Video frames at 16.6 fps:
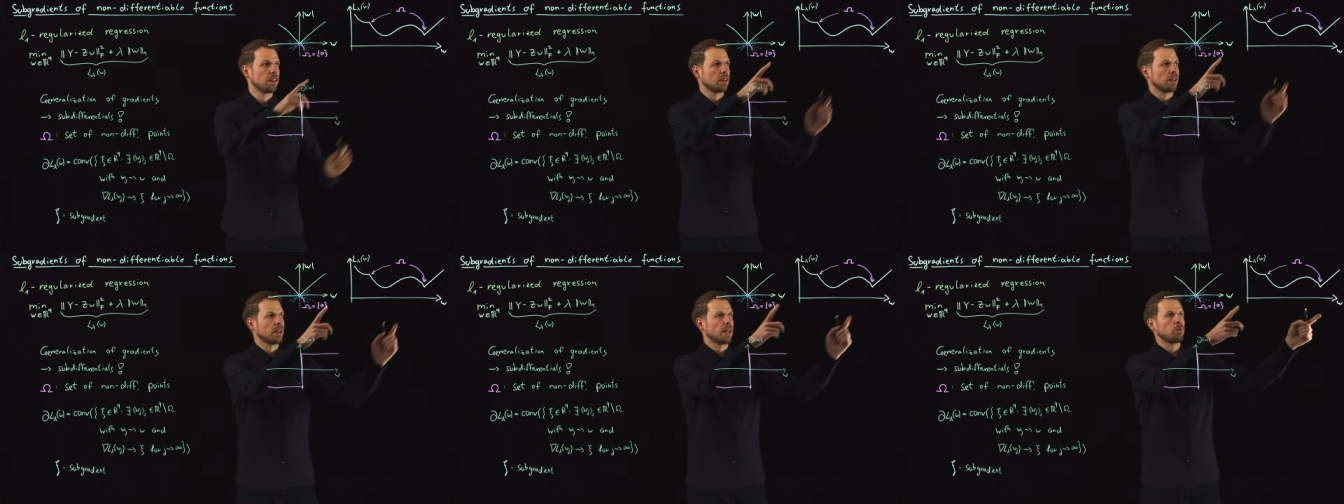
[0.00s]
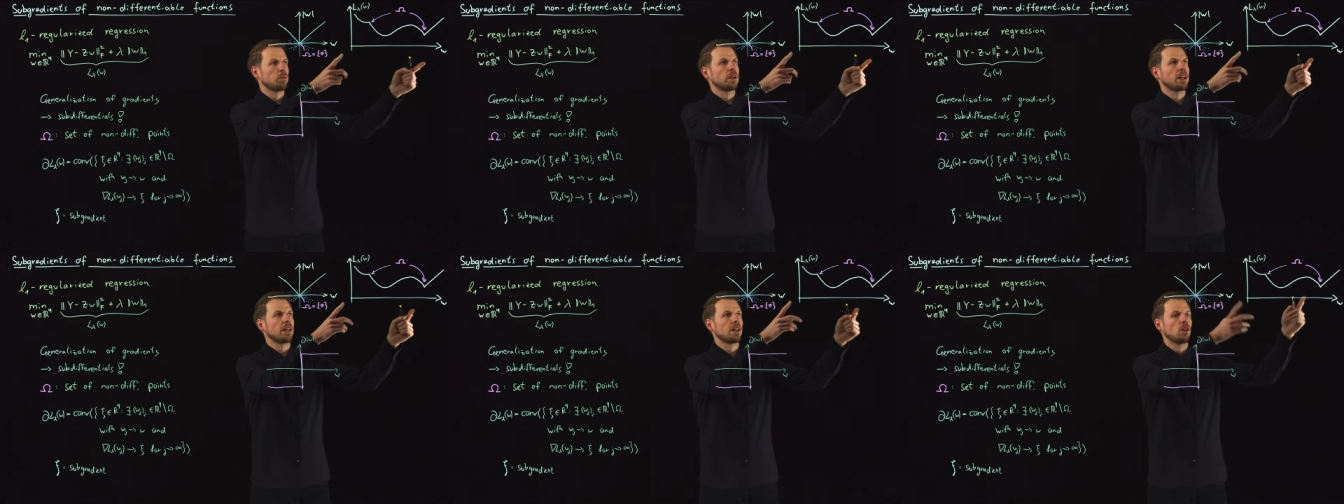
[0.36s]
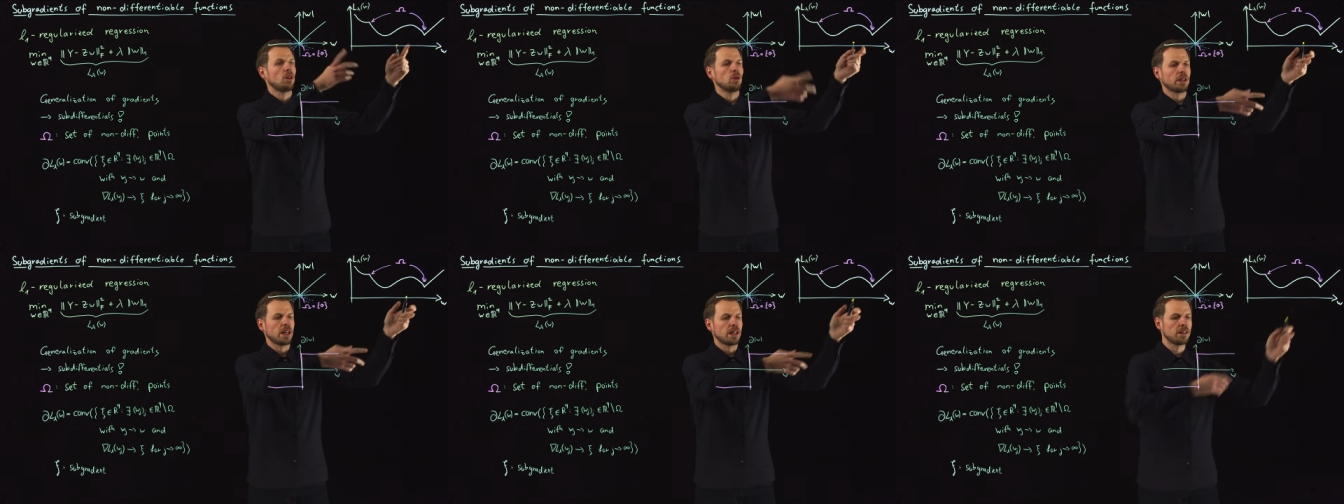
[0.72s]
and we can now
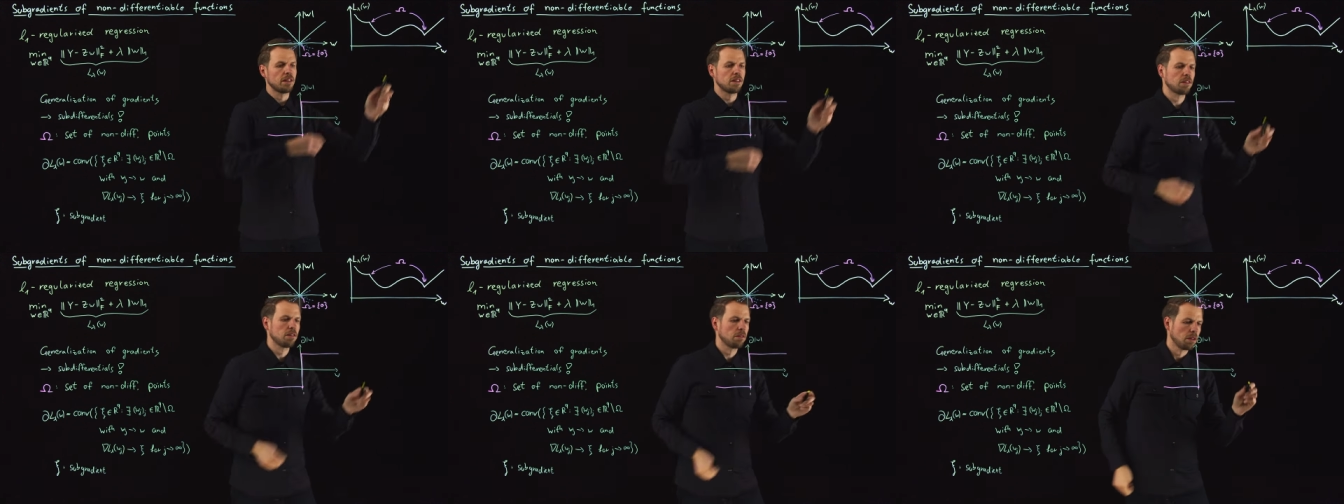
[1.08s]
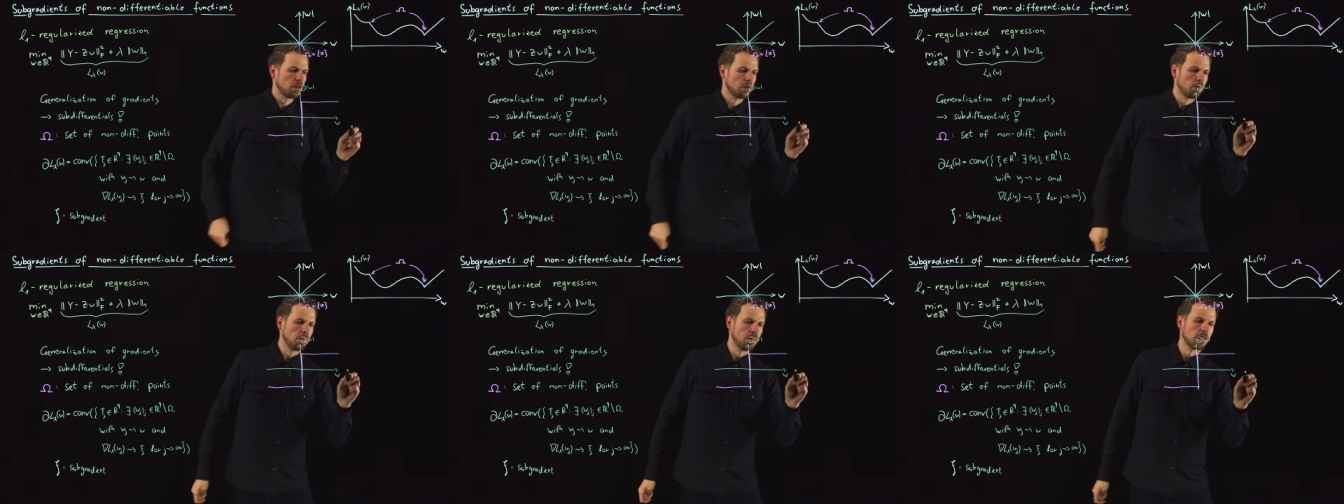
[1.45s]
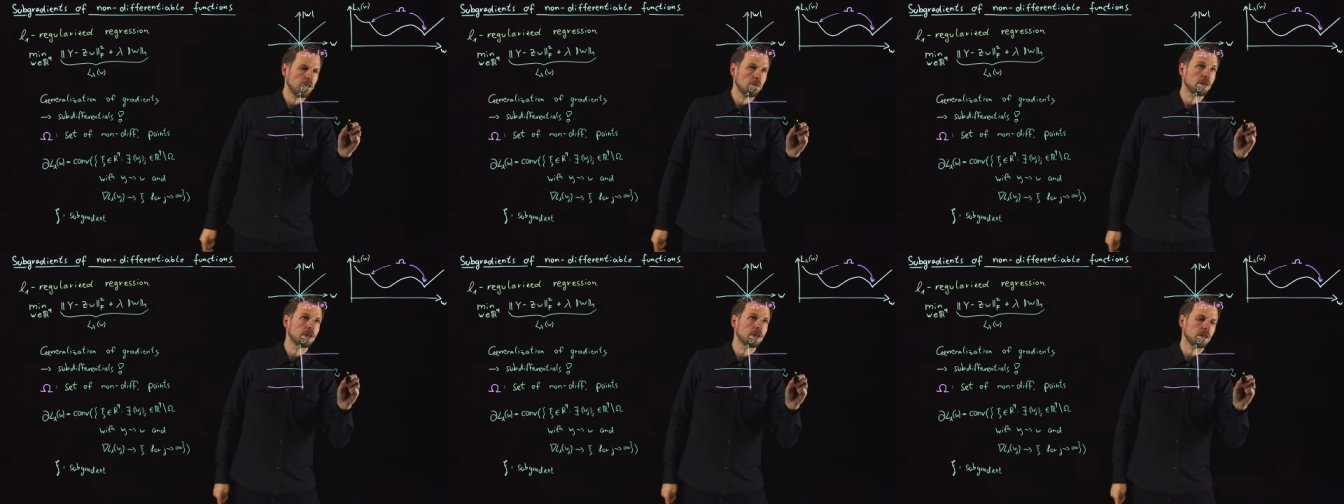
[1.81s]
look at this a little
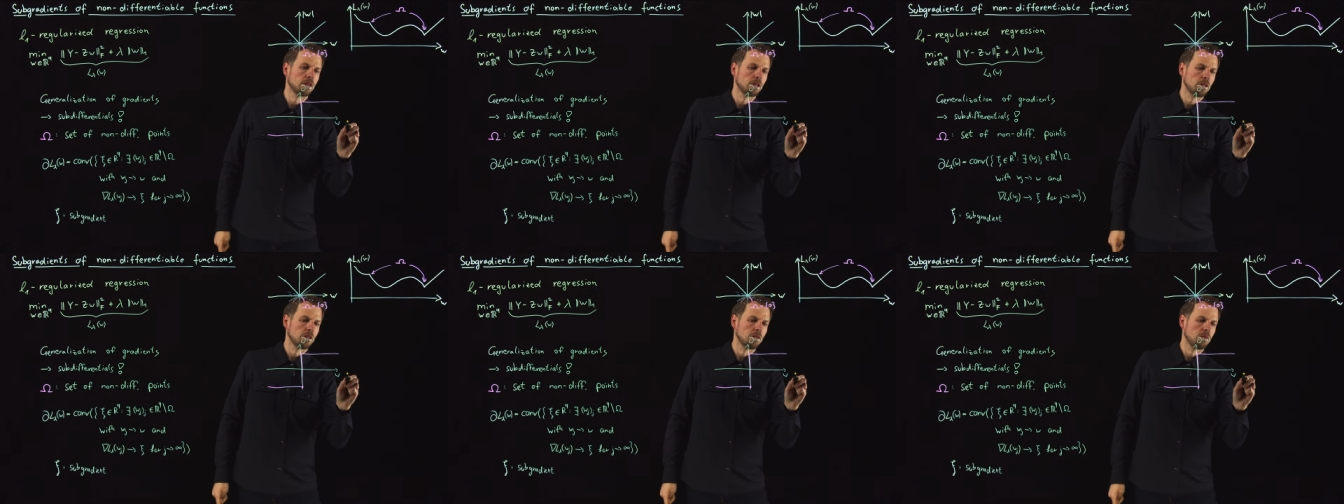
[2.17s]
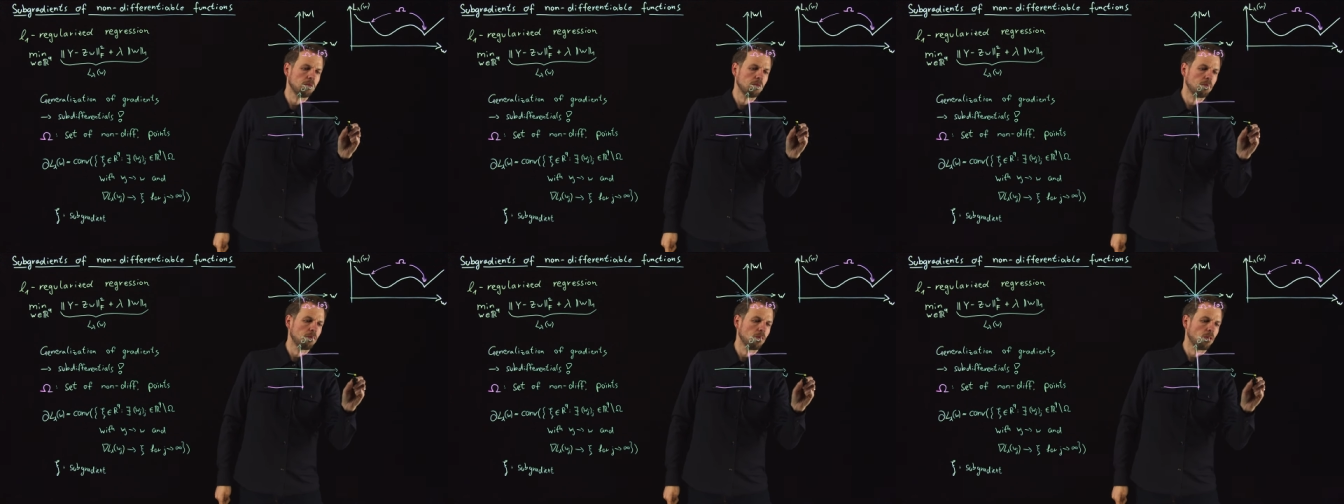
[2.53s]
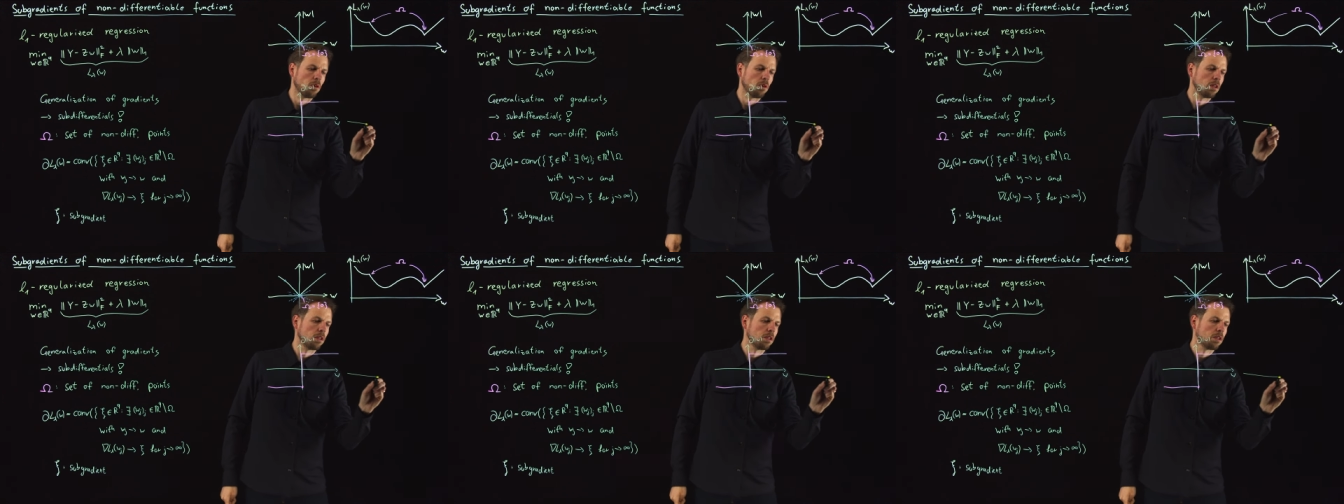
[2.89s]
bit
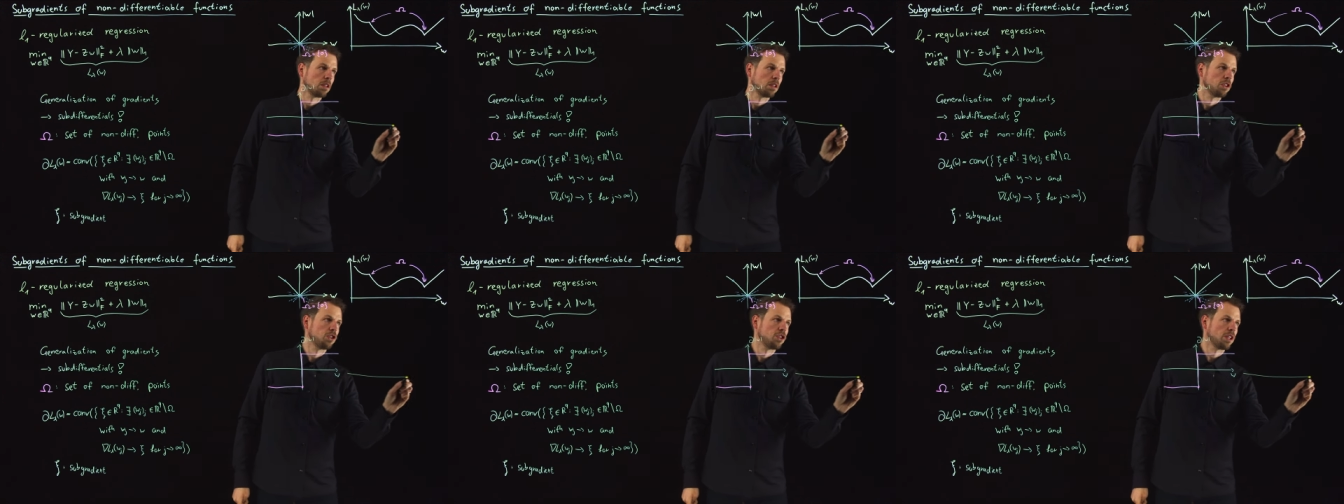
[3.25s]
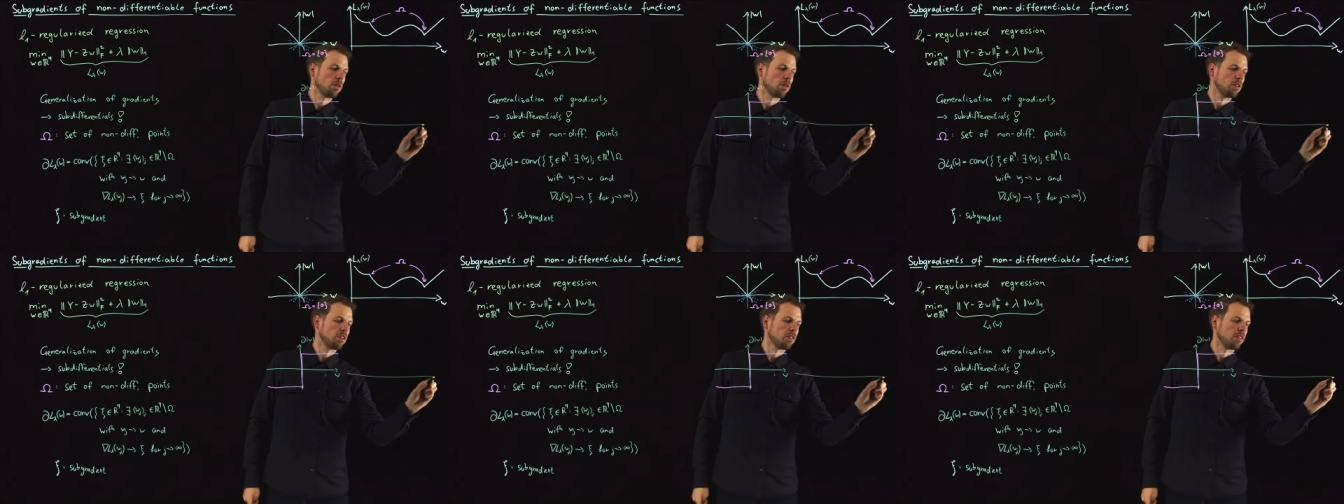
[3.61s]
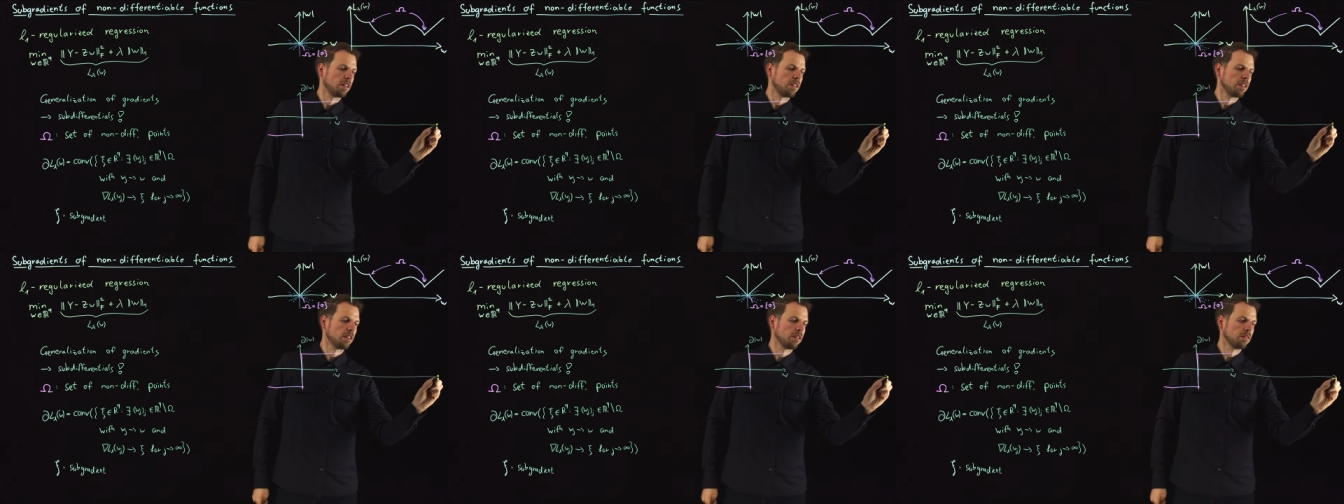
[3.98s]
more general setting.